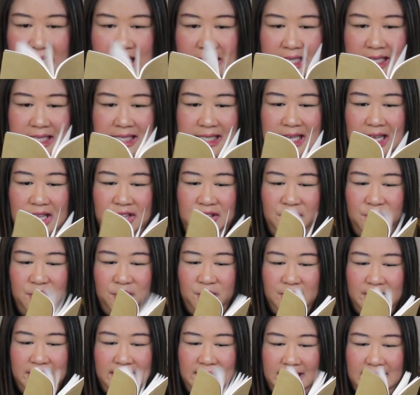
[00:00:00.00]
This other
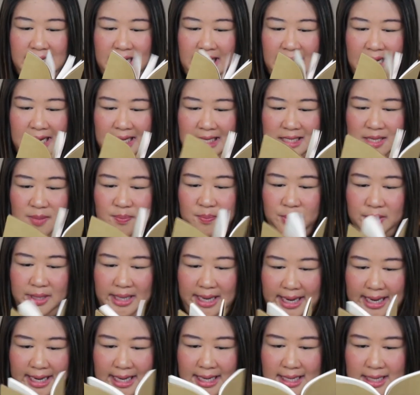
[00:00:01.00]
one is a
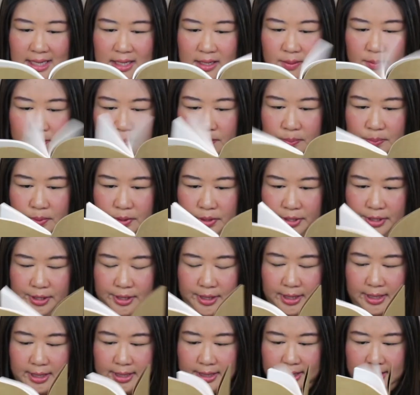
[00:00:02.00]
blank
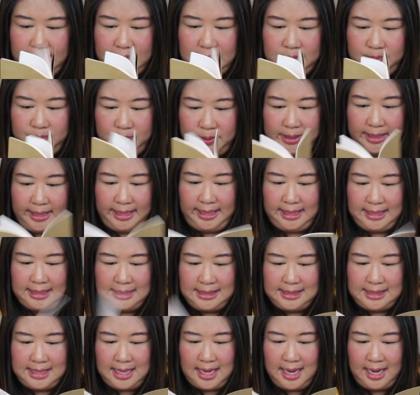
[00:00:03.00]
book. It's blank
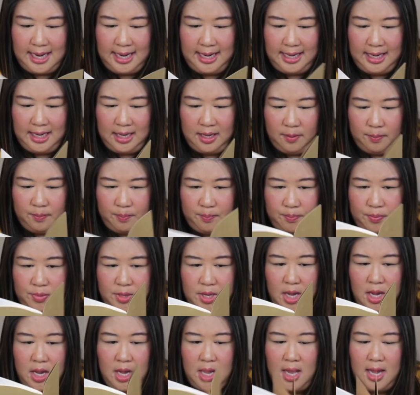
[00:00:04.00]
inside,
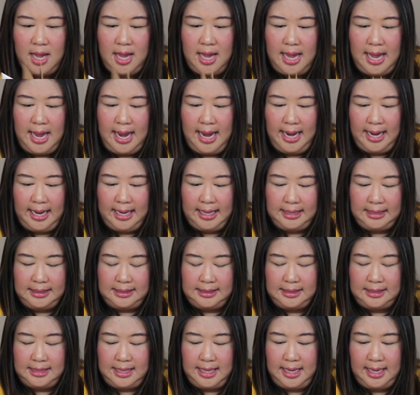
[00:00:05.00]

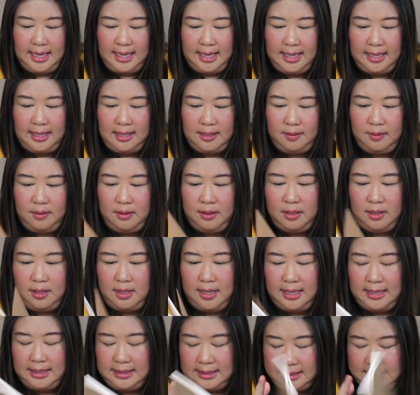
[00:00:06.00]
and it
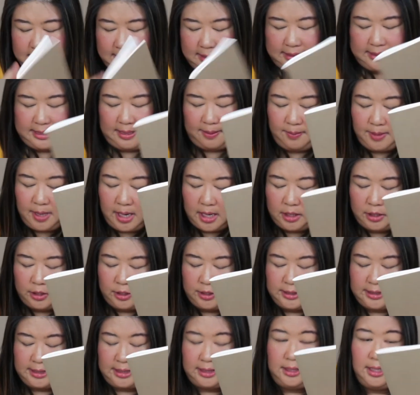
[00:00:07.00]
is the same color
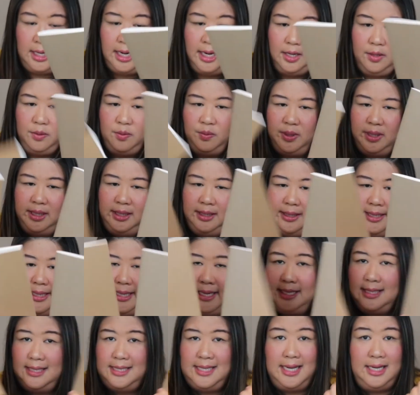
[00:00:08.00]
as the lined one. Like
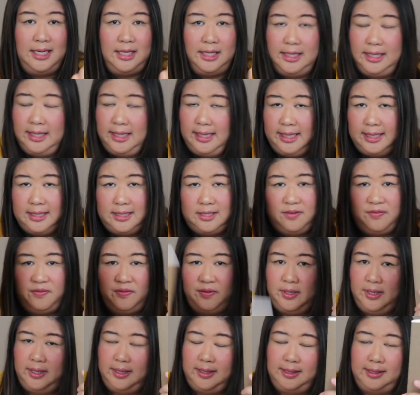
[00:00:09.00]
I said, you can get
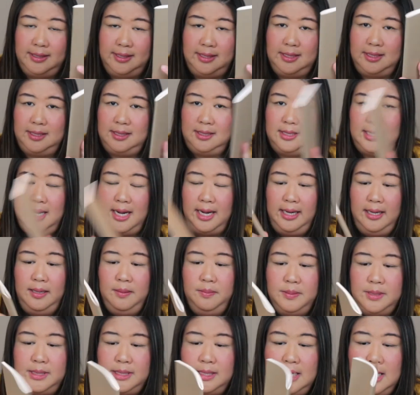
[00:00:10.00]
different
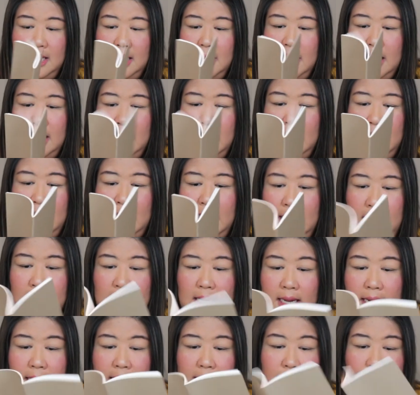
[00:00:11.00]
types,
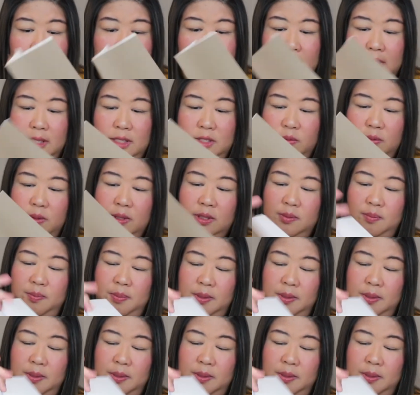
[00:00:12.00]
but this one's